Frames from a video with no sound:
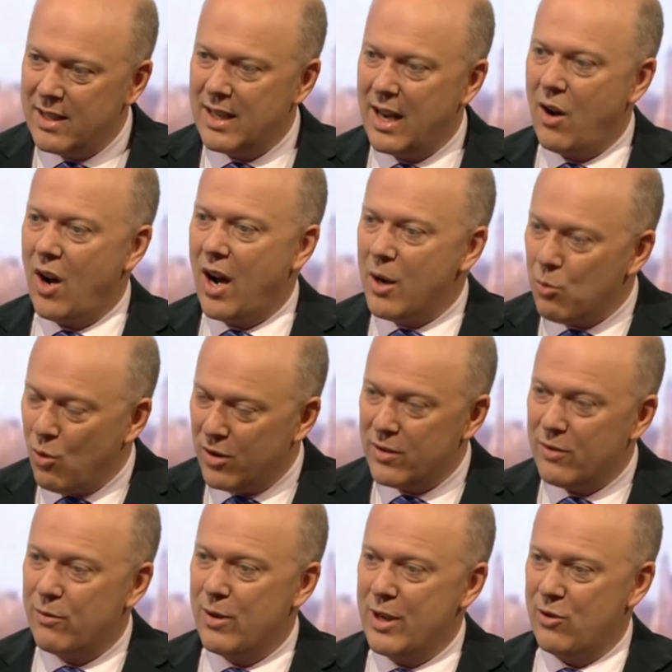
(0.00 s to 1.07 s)
Now, I want
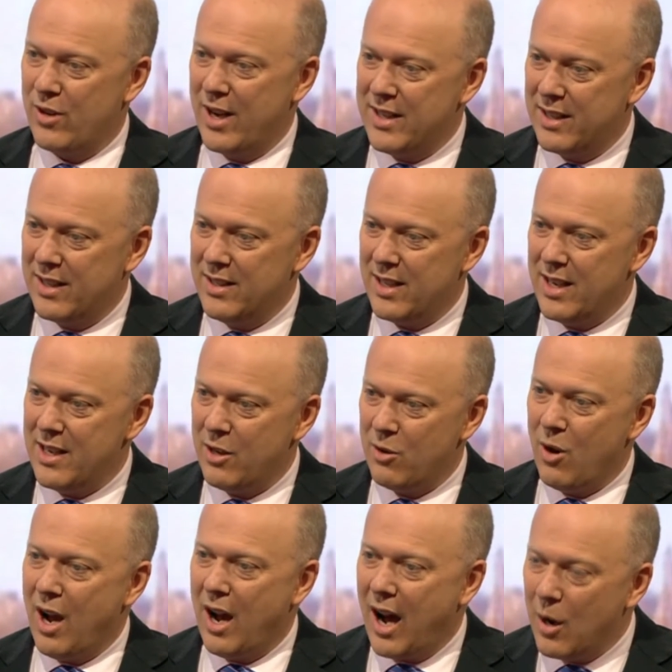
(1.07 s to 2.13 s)
free trade to continue.
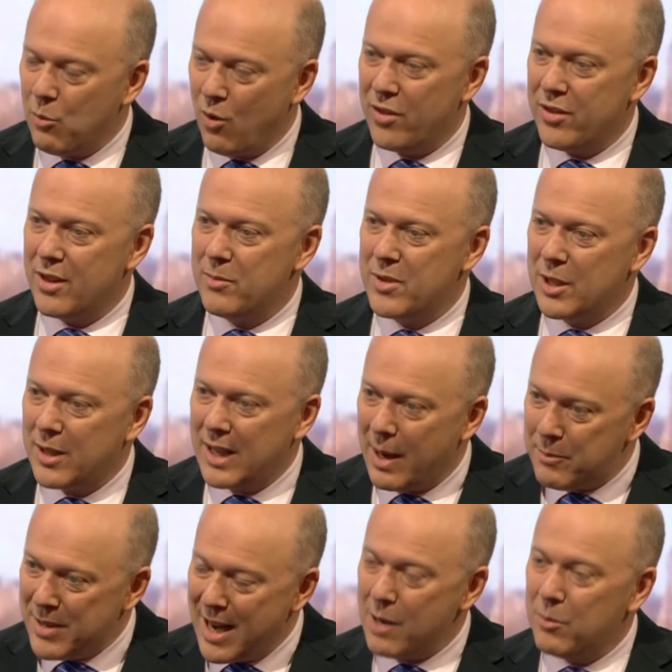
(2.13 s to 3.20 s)
I want them to
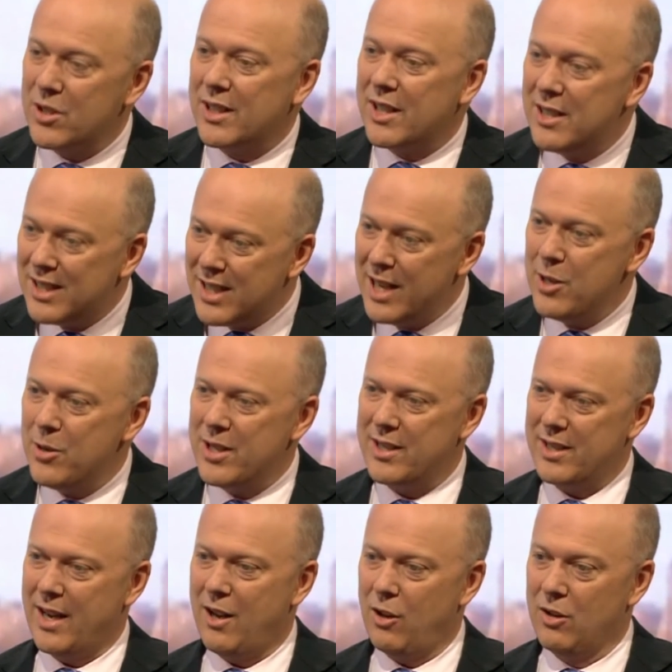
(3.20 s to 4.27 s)
be able to continue to
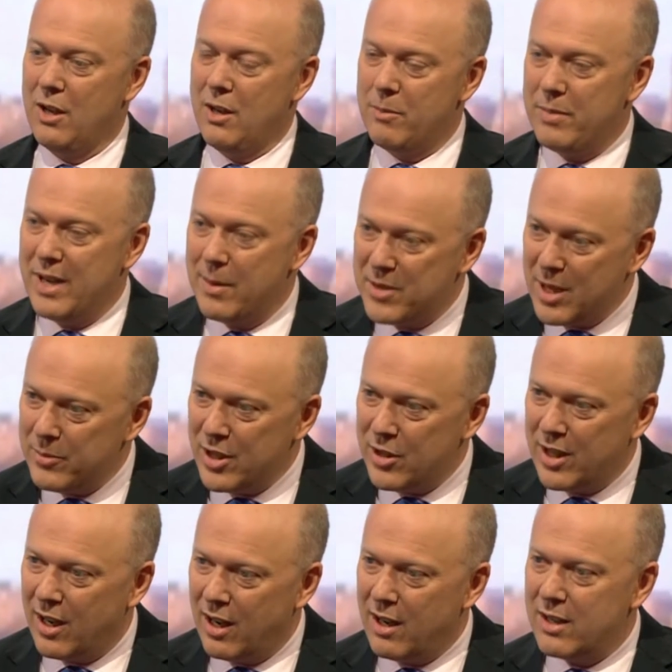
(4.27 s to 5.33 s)
sell BMW
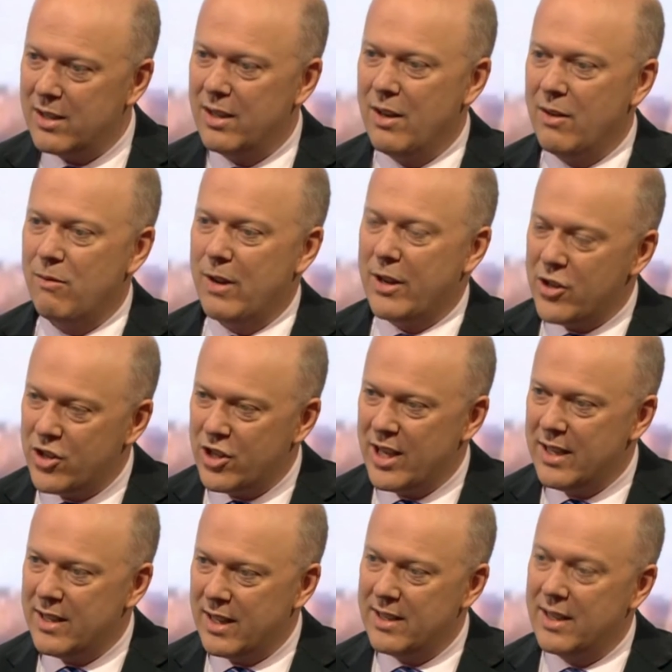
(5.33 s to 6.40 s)
cars, French
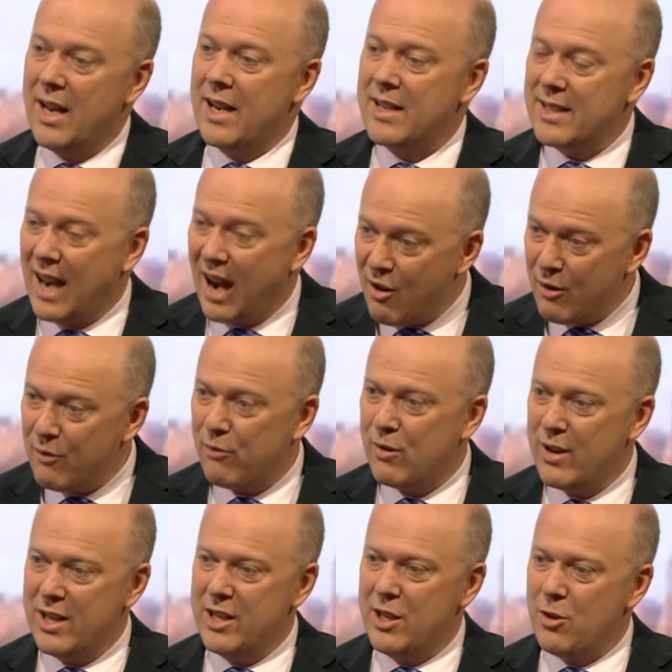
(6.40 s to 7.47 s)
cheeses, tariff-free
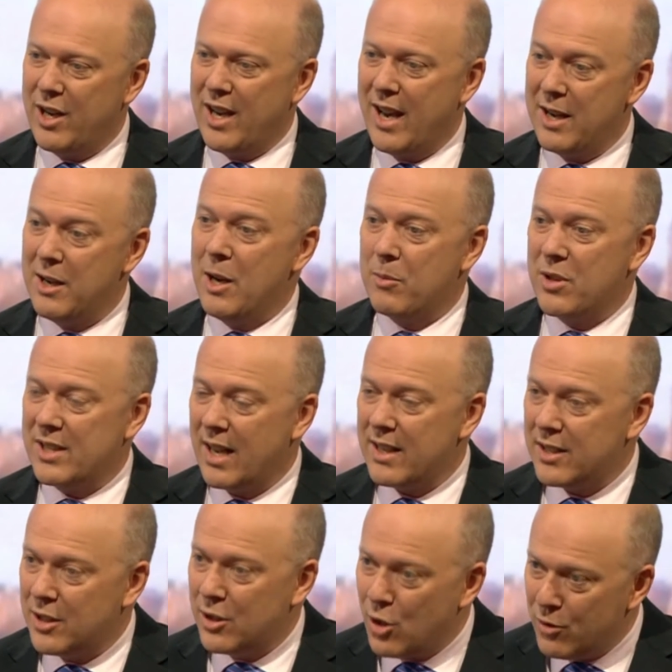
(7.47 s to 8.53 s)
in the UK, because that's
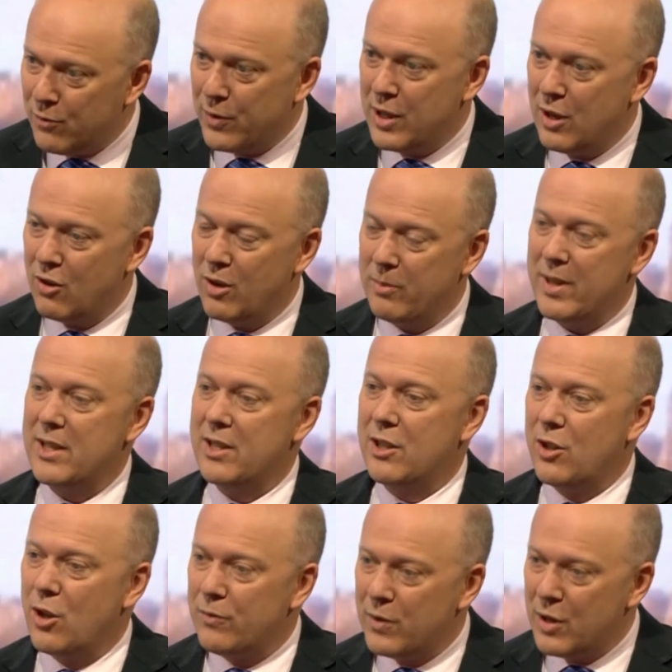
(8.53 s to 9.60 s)
good for Europe, it's
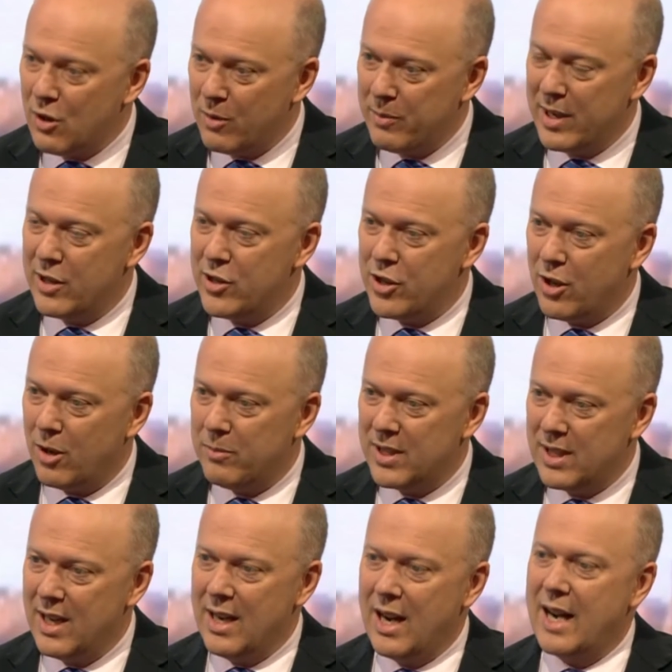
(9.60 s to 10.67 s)
good for European jobs,
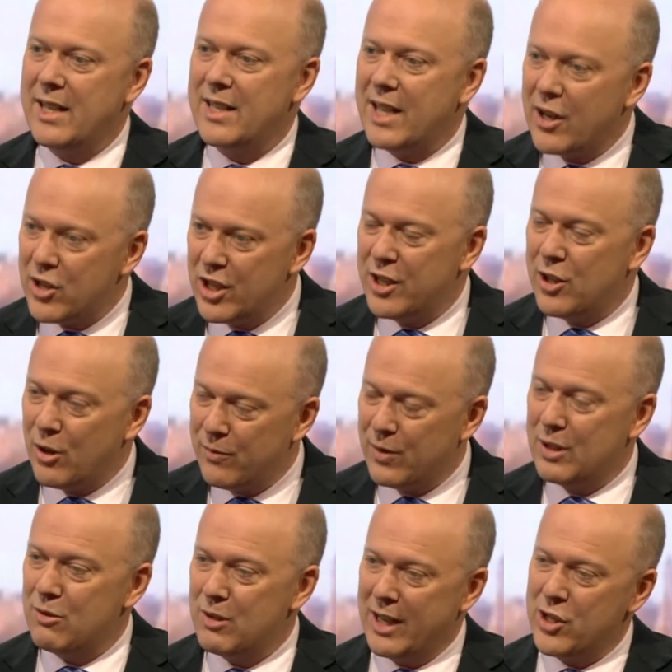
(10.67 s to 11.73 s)
and it's actually good for
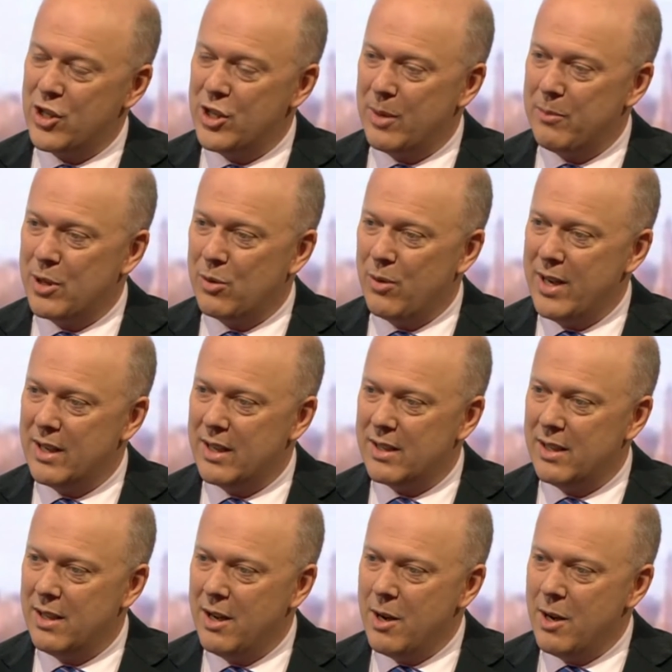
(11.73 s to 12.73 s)
the relationship between us.